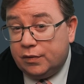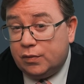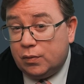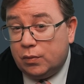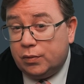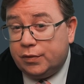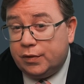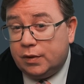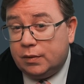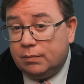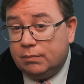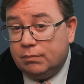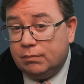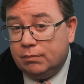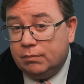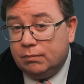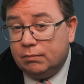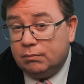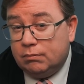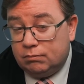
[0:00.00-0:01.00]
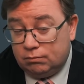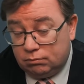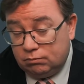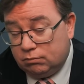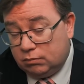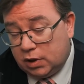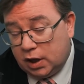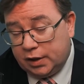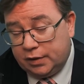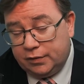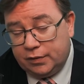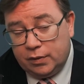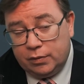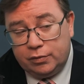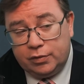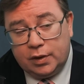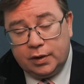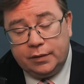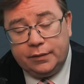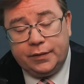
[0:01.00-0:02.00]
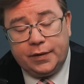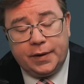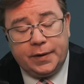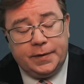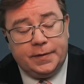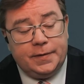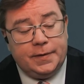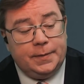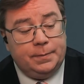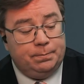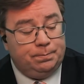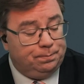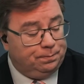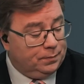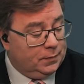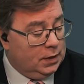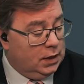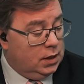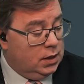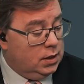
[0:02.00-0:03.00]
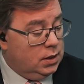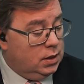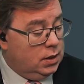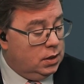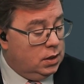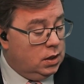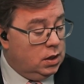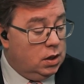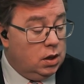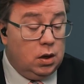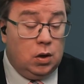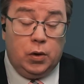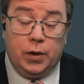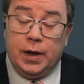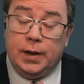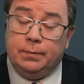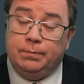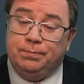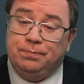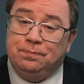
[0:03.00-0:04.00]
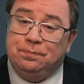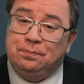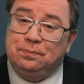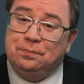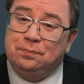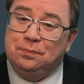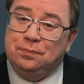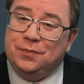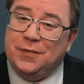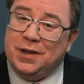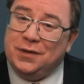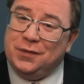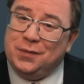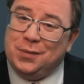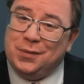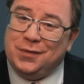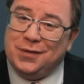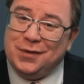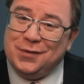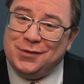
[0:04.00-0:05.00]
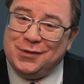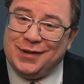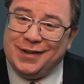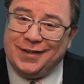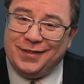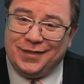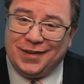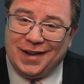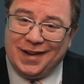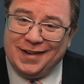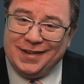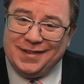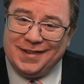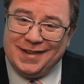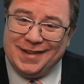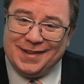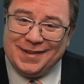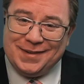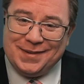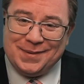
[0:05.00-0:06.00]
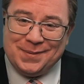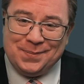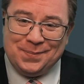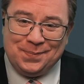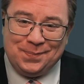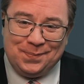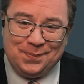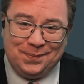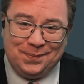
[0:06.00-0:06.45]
a disorder like social anxiety. Okay, that's what social anxiety is.